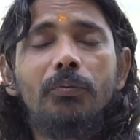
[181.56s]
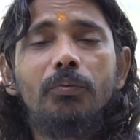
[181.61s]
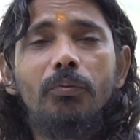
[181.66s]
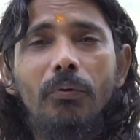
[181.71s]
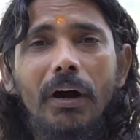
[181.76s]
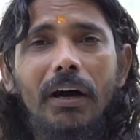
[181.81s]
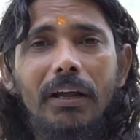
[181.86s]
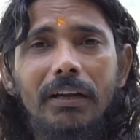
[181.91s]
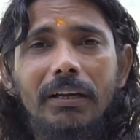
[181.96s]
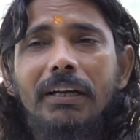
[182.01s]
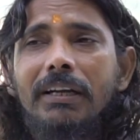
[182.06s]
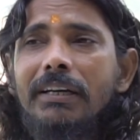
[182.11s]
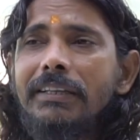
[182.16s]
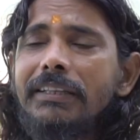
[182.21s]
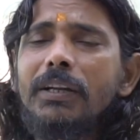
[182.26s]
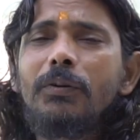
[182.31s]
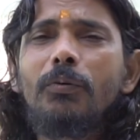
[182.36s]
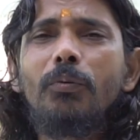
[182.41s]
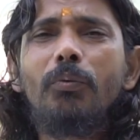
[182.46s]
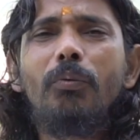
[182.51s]
one,
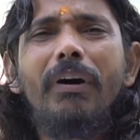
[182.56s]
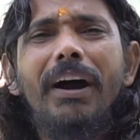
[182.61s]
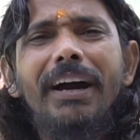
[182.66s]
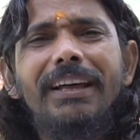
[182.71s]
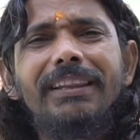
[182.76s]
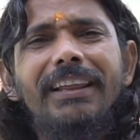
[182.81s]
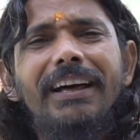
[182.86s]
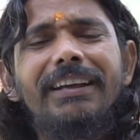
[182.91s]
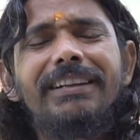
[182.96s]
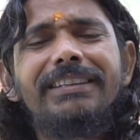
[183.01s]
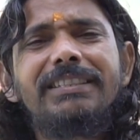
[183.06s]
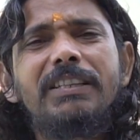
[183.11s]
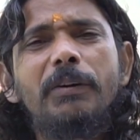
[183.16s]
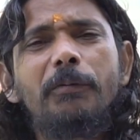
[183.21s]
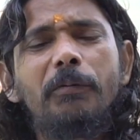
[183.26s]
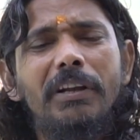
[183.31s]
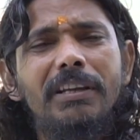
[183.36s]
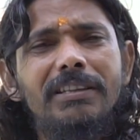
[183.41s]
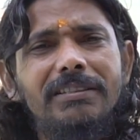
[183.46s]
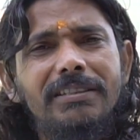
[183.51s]
then why there is
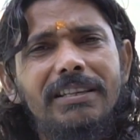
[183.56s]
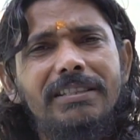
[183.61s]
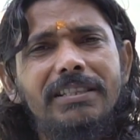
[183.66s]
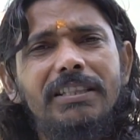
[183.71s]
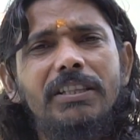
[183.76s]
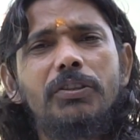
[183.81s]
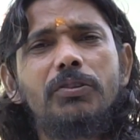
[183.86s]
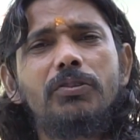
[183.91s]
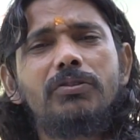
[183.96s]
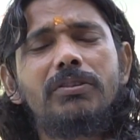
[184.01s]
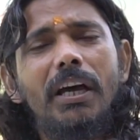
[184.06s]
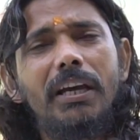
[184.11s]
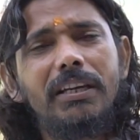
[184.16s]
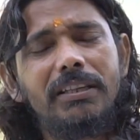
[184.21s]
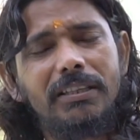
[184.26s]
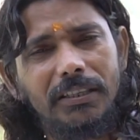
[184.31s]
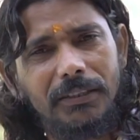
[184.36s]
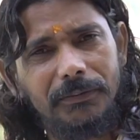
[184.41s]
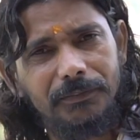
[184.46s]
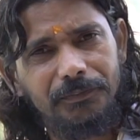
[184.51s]
differences in the
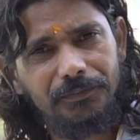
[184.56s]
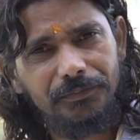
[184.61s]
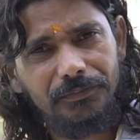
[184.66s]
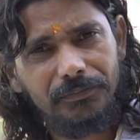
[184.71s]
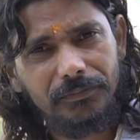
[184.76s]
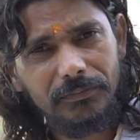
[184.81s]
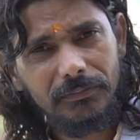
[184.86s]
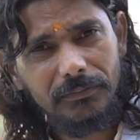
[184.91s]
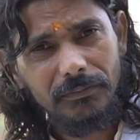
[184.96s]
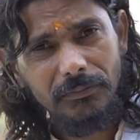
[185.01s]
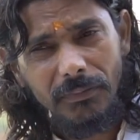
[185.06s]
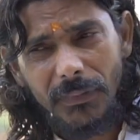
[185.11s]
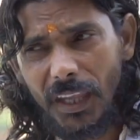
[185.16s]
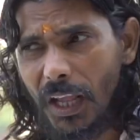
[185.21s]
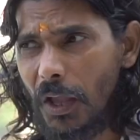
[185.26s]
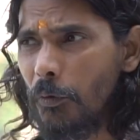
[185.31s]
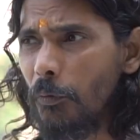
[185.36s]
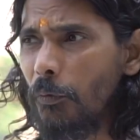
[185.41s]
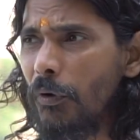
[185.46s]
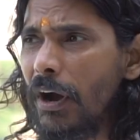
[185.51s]
society?
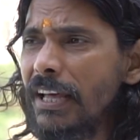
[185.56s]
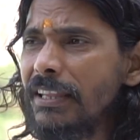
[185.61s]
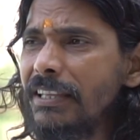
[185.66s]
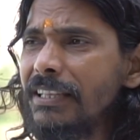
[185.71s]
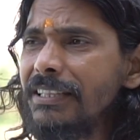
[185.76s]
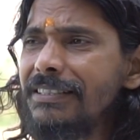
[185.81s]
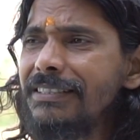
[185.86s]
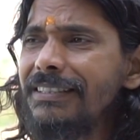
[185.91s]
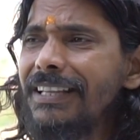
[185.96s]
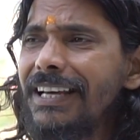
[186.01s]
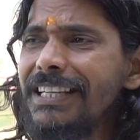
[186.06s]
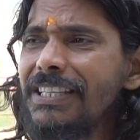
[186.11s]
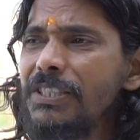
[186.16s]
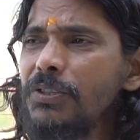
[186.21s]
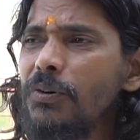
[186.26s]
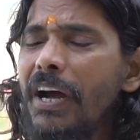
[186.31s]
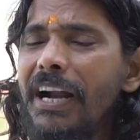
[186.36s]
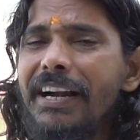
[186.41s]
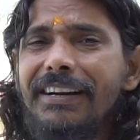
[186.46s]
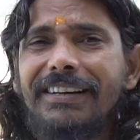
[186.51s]
Why there is
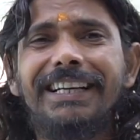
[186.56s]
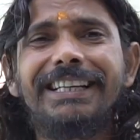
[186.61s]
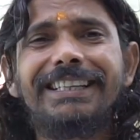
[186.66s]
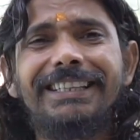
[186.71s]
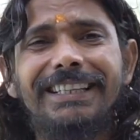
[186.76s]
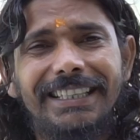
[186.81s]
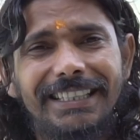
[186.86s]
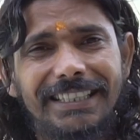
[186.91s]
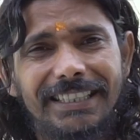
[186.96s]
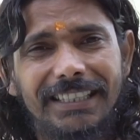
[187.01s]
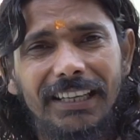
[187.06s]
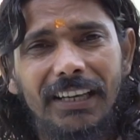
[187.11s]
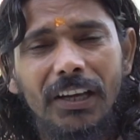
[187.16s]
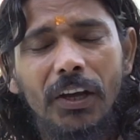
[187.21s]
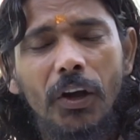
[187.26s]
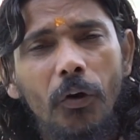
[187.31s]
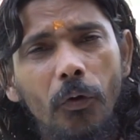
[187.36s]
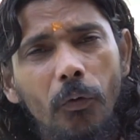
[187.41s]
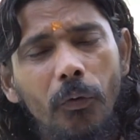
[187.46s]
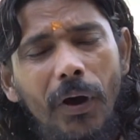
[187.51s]
so hatredness?
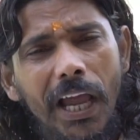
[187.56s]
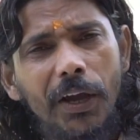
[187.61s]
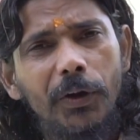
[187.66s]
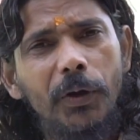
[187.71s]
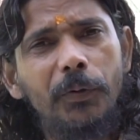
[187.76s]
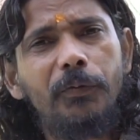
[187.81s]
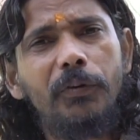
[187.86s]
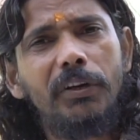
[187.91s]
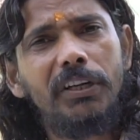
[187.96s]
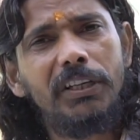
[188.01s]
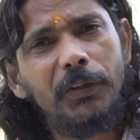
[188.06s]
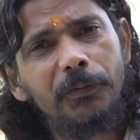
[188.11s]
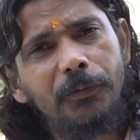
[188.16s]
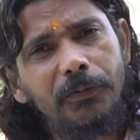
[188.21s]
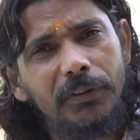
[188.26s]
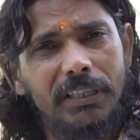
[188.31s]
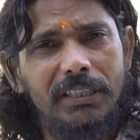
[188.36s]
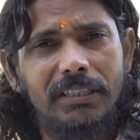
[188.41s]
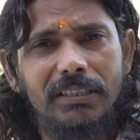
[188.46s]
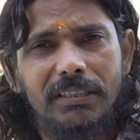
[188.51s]
Why we feel
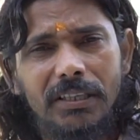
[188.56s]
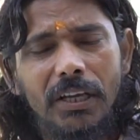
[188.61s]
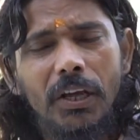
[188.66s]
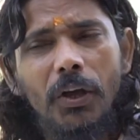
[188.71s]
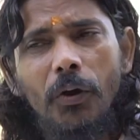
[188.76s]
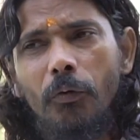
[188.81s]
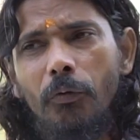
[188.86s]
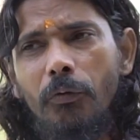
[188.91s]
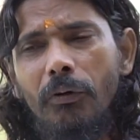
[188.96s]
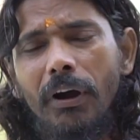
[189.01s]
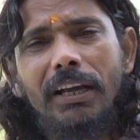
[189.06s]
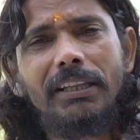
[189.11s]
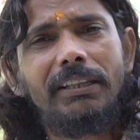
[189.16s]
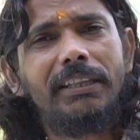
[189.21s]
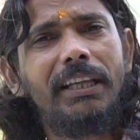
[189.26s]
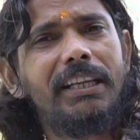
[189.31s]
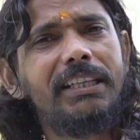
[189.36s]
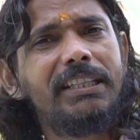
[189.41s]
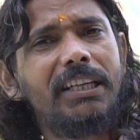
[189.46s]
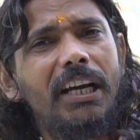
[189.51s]
difference? Why
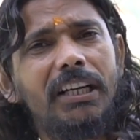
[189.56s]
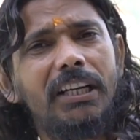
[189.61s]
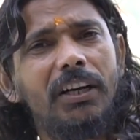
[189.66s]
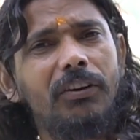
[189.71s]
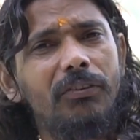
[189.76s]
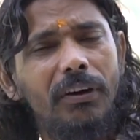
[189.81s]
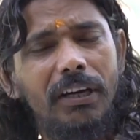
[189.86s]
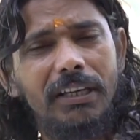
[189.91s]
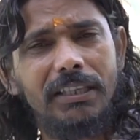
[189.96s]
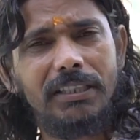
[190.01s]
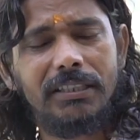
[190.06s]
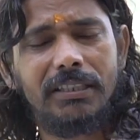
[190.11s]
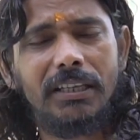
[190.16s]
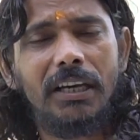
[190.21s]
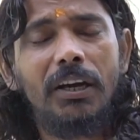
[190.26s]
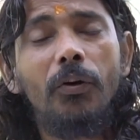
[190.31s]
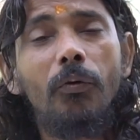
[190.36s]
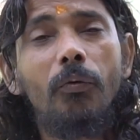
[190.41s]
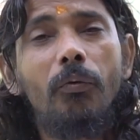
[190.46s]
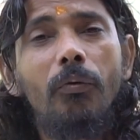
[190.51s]
there is categorized?
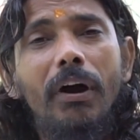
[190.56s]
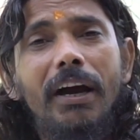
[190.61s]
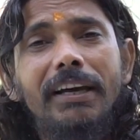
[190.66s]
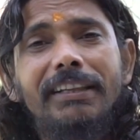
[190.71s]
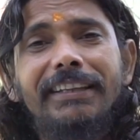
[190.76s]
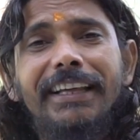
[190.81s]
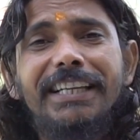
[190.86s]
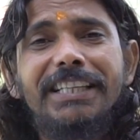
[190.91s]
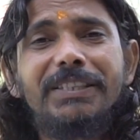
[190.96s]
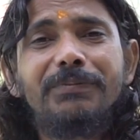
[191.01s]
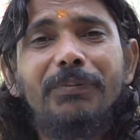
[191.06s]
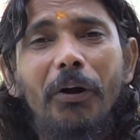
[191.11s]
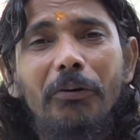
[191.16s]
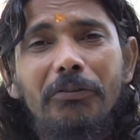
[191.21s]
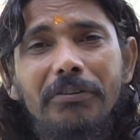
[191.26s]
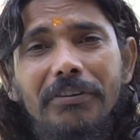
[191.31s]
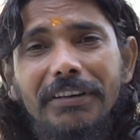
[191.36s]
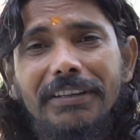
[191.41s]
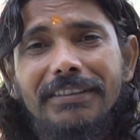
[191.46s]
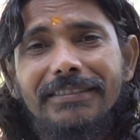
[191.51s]
Why there is
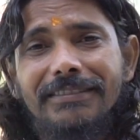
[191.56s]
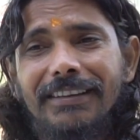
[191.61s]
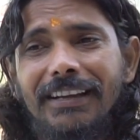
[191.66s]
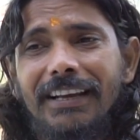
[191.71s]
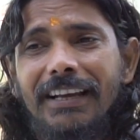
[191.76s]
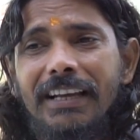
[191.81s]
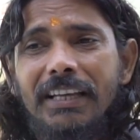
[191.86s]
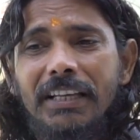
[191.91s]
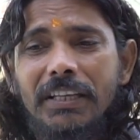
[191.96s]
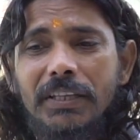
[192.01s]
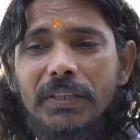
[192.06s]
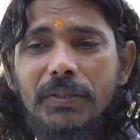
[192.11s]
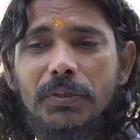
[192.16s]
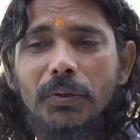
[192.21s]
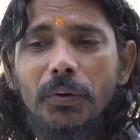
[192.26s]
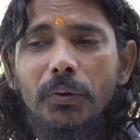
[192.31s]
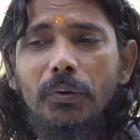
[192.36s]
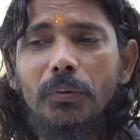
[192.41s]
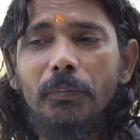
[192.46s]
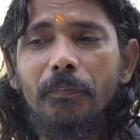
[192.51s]
boundaries?
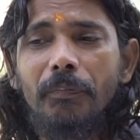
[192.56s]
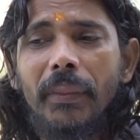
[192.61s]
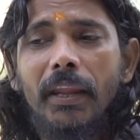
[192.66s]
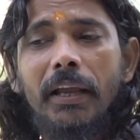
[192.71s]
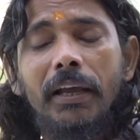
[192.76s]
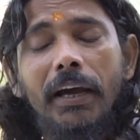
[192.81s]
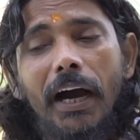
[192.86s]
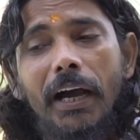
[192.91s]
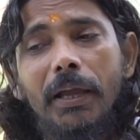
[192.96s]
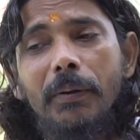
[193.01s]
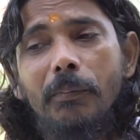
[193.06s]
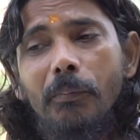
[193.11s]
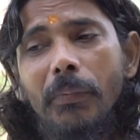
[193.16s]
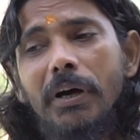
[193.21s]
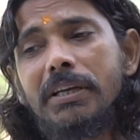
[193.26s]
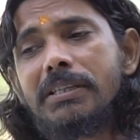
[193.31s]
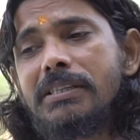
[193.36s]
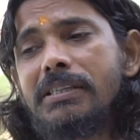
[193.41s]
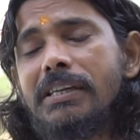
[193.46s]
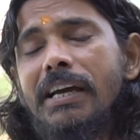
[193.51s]
So I
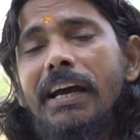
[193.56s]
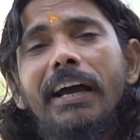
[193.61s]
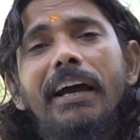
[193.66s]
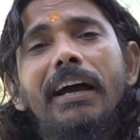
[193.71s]
must